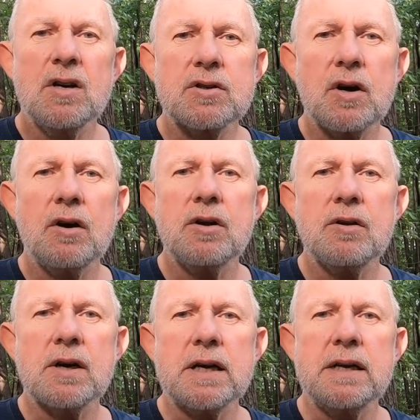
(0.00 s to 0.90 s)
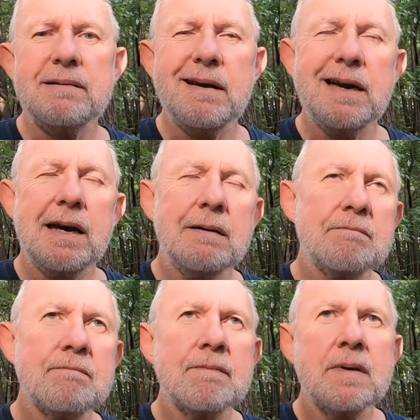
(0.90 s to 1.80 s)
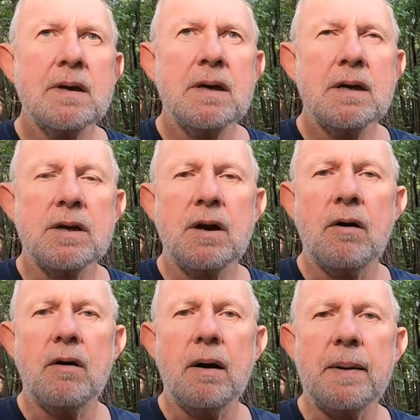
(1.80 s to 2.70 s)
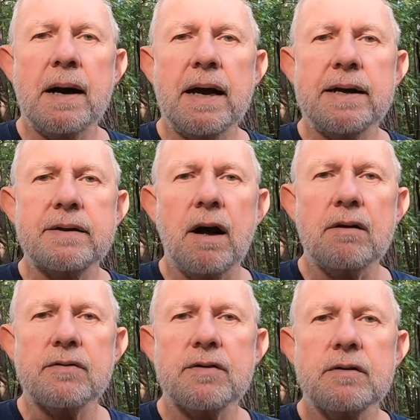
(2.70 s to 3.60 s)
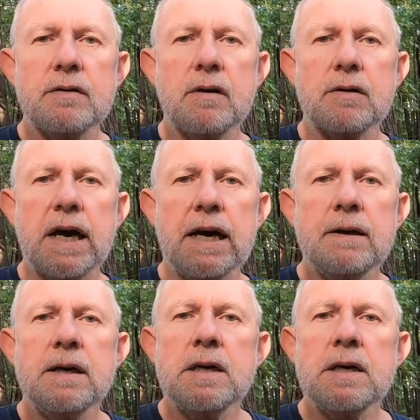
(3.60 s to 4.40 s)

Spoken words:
So you're looking, you know, about $8, okay?